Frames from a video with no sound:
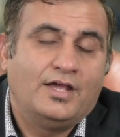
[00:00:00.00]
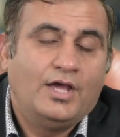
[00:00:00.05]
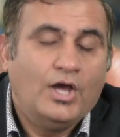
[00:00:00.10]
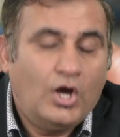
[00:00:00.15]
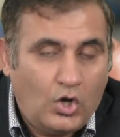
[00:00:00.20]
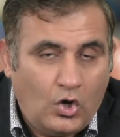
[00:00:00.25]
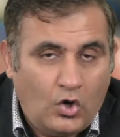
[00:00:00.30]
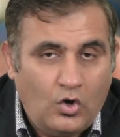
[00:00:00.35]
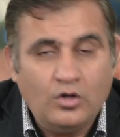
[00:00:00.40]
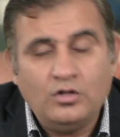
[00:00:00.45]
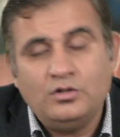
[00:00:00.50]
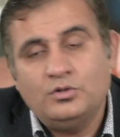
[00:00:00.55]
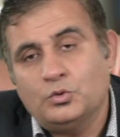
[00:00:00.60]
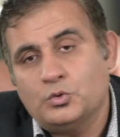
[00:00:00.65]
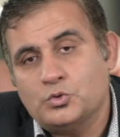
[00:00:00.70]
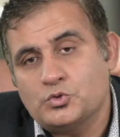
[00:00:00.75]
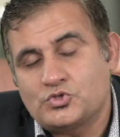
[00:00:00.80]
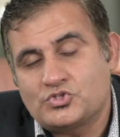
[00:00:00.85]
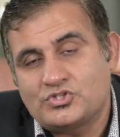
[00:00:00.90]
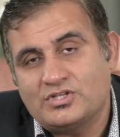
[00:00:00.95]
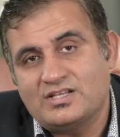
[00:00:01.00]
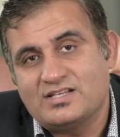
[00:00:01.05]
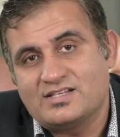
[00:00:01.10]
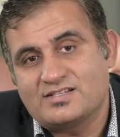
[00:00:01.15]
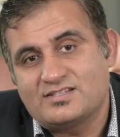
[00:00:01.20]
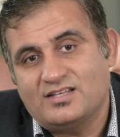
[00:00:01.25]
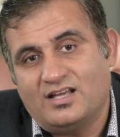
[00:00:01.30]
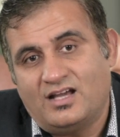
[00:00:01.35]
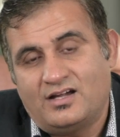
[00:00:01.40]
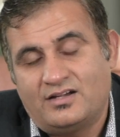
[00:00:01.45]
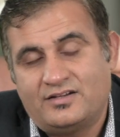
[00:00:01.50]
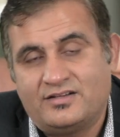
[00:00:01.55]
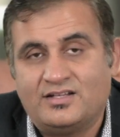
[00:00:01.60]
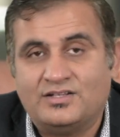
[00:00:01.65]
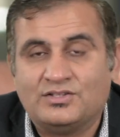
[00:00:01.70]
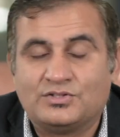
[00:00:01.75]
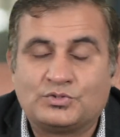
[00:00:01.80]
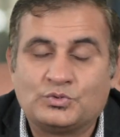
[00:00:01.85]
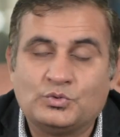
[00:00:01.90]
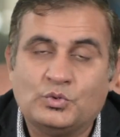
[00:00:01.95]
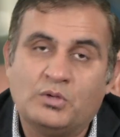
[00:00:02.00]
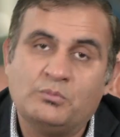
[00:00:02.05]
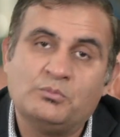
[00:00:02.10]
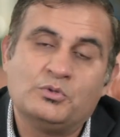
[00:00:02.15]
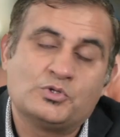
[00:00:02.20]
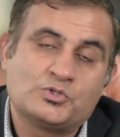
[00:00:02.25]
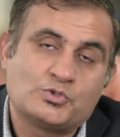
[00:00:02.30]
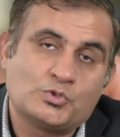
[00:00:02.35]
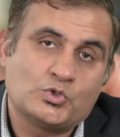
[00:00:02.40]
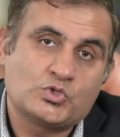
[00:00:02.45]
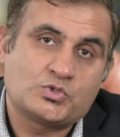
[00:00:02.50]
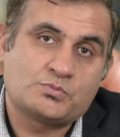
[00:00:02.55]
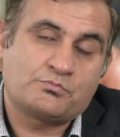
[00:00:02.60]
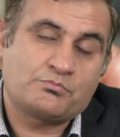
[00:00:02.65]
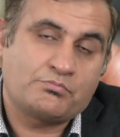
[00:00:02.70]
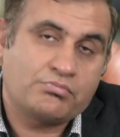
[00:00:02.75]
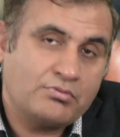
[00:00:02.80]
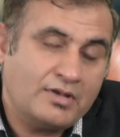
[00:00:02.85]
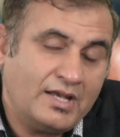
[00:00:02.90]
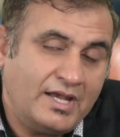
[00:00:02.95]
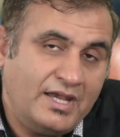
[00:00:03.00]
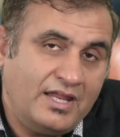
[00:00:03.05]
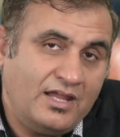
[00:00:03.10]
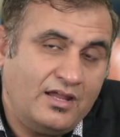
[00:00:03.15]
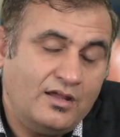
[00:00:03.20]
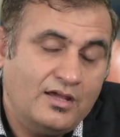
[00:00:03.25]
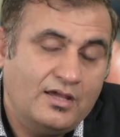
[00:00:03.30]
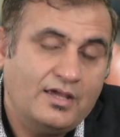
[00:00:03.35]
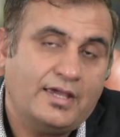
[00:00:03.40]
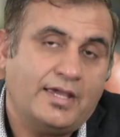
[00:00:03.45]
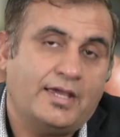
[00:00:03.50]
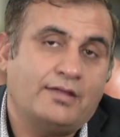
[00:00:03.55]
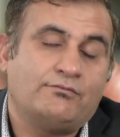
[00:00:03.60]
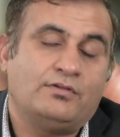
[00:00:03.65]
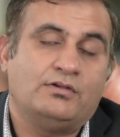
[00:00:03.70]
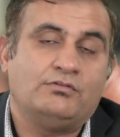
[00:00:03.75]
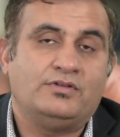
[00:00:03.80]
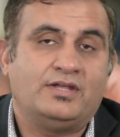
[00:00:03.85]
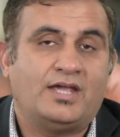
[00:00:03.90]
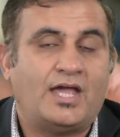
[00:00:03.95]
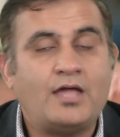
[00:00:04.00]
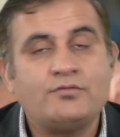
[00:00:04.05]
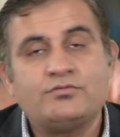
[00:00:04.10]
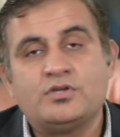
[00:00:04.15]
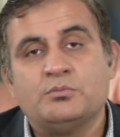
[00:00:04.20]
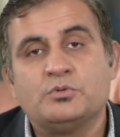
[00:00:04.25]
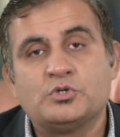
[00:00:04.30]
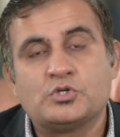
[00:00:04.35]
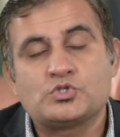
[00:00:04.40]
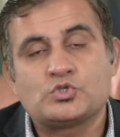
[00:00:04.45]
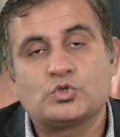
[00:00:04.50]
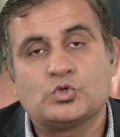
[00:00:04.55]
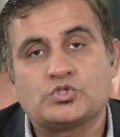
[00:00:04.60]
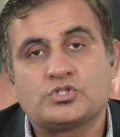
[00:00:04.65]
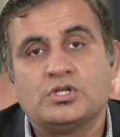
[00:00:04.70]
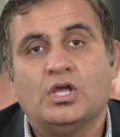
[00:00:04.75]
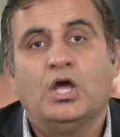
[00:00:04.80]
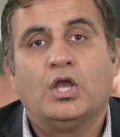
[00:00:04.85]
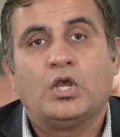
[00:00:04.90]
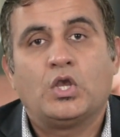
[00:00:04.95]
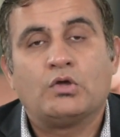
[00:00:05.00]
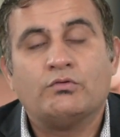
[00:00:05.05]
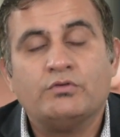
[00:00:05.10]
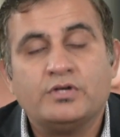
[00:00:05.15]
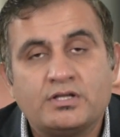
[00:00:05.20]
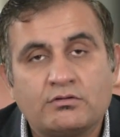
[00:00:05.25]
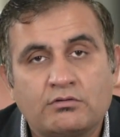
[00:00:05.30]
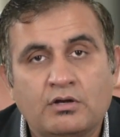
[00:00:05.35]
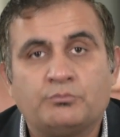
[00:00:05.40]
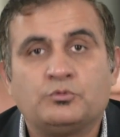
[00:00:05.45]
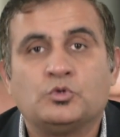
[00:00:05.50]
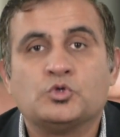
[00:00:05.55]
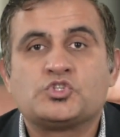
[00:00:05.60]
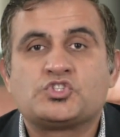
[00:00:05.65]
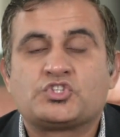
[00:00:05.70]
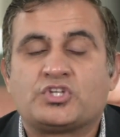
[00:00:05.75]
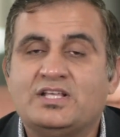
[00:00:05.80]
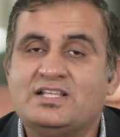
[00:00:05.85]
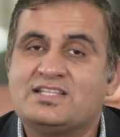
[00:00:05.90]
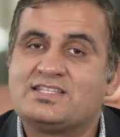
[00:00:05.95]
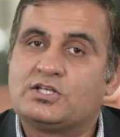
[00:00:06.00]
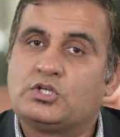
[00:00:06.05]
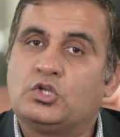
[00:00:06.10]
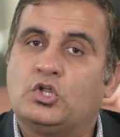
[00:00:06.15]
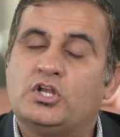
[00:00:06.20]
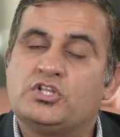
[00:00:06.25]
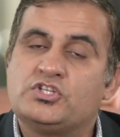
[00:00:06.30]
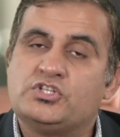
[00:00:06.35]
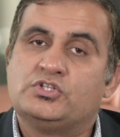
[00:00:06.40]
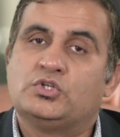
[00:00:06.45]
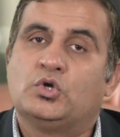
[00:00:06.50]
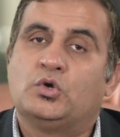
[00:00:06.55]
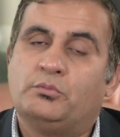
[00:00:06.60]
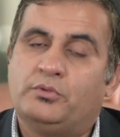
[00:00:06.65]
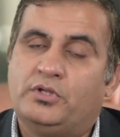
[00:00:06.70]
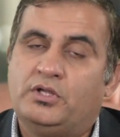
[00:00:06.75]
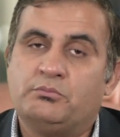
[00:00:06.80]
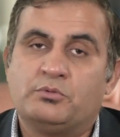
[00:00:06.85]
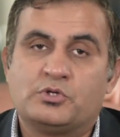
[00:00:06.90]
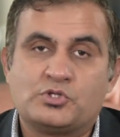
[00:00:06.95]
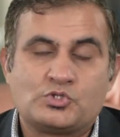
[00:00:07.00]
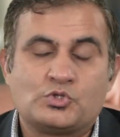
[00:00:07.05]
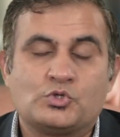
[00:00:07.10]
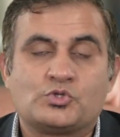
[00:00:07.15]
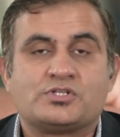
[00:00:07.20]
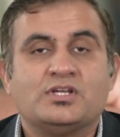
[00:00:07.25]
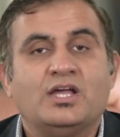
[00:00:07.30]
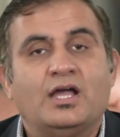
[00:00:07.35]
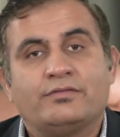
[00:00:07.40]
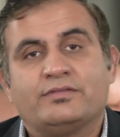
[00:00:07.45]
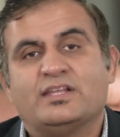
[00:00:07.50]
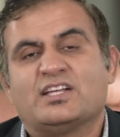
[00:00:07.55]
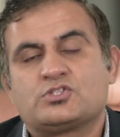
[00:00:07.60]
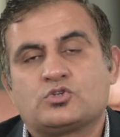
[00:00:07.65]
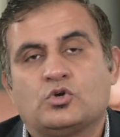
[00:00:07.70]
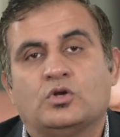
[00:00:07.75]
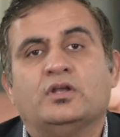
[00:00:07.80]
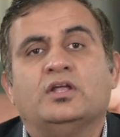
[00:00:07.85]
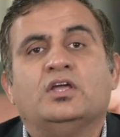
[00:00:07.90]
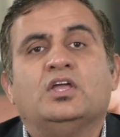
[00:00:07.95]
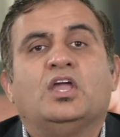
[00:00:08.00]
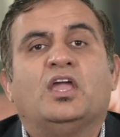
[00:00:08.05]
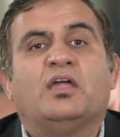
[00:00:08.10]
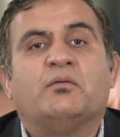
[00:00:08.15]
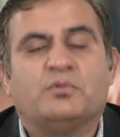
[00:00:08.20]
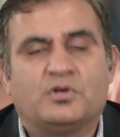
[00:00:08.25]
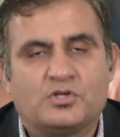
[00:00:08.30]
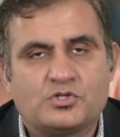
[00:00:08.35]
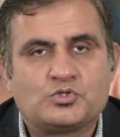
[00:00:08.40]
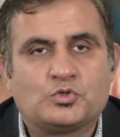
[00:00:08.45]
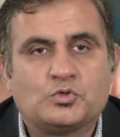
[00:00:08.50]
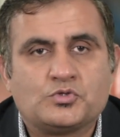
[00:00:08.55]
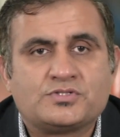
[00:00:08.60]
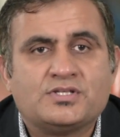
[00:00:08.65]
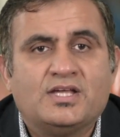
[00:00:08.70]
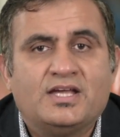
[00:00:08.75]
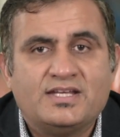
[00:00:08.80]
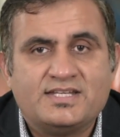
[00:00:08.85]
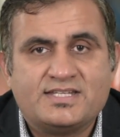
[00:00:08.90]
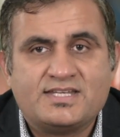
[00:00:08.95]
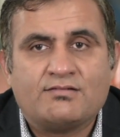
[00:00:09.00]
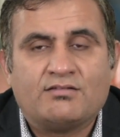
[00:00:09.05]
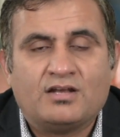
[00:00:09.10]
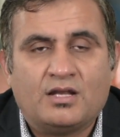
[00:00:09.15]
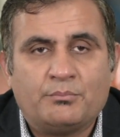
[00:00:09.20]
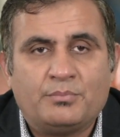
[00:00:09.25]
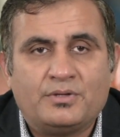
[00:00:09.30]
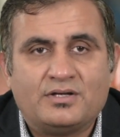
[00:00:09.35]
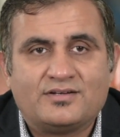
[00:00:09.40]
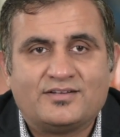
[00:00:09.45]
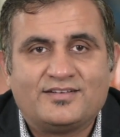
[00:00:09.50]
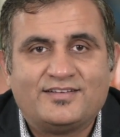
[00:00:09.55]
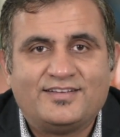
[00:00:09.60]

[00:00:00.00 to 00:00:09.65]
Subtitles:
All those things are done through human resource planning. And when we have human resource, now we develop those skills and knowledge in human resource. That's called human resource development.